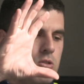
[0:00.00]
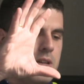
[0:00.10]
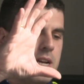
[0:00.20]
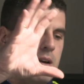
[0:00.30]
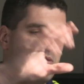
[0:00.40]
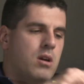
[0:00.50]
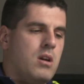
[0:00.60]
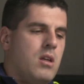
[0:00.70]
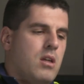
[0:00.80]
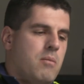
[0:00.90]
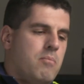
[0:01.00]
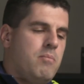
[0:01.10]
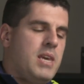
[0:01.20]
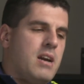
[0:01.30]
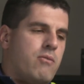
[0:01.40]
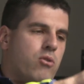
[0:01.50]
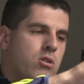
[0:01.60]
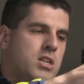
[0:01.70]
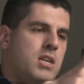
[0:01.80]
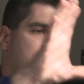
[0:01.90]
to the cloud via
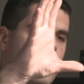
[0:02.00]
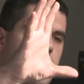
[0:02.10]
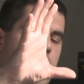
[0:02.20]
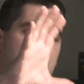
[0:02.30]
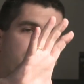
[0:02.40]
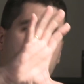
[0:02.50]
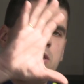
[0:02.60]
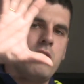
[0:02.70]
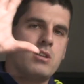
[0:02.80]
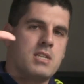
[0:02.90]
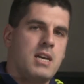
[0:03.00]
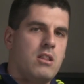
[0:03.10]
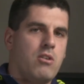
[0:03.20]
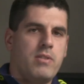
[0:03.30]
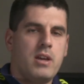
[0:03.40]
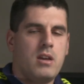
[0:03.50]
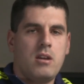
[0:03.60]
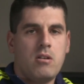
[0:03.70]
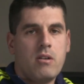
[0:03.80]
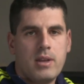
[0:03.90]
4G. And on the other side of
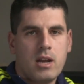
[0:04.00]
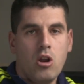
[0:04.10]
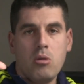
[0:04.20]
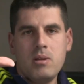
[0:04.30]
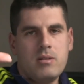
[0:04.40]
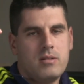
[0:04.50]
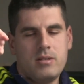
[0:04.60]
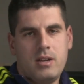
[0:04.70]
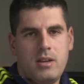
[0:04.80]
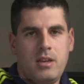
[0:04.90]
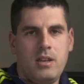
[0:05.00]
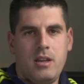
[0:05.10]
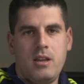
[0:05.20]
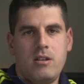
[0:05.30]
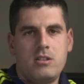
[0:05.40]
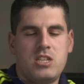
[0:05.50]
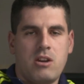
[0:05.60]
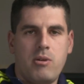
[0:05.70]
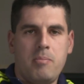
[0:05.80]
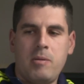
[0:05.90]
the globe, in
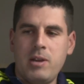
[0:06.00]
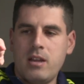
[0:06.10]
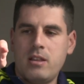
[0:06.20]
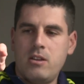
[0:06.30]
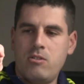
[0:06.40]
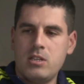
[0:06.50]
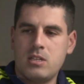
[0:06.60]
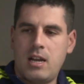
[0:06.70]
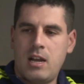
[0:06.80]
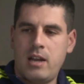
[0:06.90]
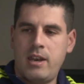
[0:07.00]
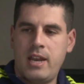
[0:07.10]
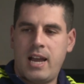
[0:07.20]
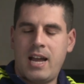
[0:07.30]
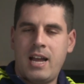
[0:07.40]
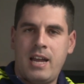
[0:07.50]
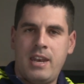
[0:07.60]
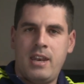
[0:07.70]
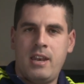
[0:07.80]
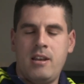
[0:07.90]
Czech Republic, there is a
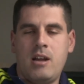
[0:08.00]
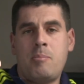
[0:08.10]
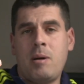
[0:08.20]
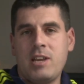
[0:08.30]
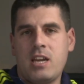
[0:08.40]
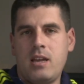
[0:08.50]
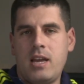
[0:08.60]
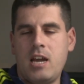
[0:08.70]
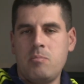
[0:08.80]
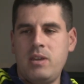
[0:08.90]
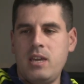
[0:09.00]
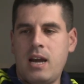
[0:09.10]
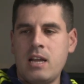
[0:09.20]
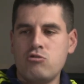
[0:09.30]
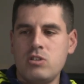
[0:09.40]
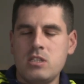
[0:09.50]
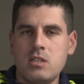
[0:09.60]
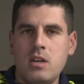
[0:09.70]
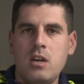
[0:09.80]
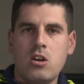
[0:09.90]
public IP
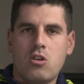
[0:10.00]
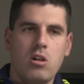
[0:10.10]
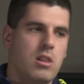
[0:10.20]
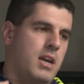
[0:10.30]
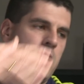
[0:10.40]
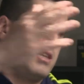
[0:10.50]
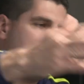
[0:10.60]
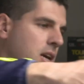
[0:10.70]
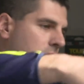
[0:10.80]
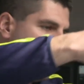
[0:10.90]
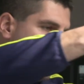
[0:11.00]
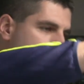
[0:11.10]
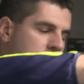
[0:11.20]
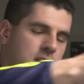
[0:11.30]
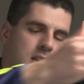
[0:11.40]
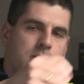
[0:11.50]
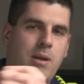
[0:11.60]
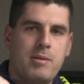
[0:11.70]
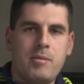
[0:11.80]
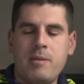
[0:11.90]
address called 88.86
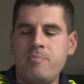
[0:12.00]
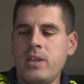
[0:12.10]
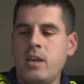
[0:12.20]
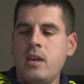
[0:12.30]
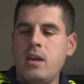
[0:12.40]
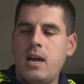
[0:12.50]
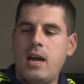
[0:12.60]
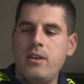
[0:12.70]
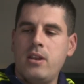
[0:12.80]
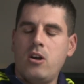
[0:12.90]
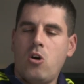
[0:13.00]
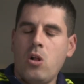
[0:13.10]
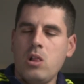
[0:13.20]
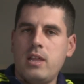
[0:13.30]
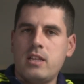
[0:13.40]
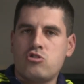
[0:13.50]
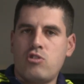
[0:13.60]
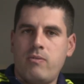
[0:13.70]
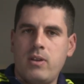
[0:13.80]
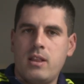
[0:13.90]
blah blah blah, and all the
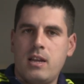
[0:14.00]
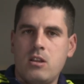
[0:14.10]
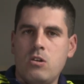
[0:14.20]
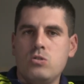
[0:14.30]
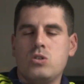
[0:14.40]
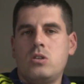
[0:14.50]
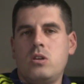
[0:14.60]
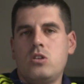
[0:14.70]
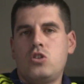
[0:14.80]
traffic that goes